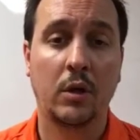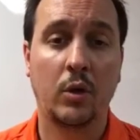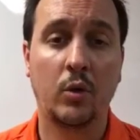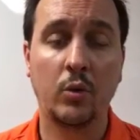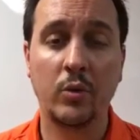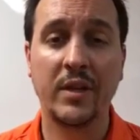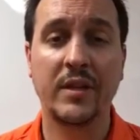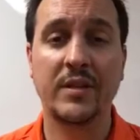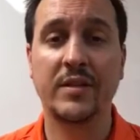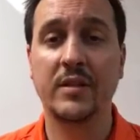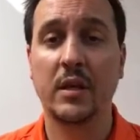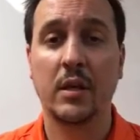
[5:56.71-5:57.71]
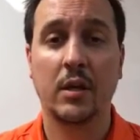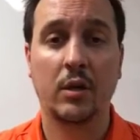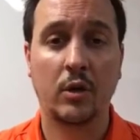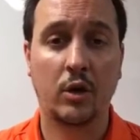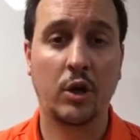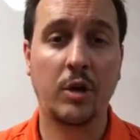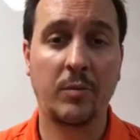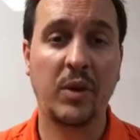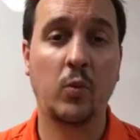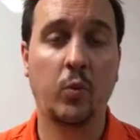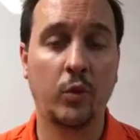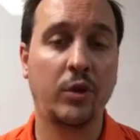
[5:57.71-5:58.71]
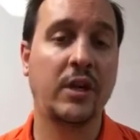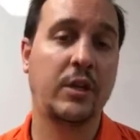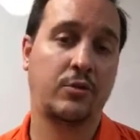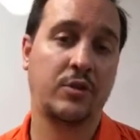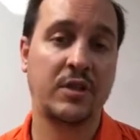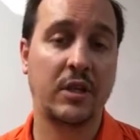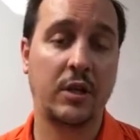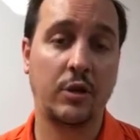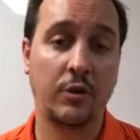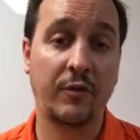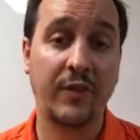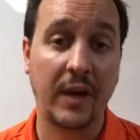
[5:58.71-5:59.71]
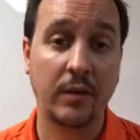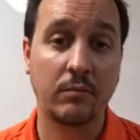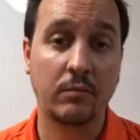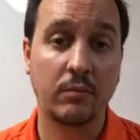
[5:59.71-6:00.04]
who is going to be really interested in your event,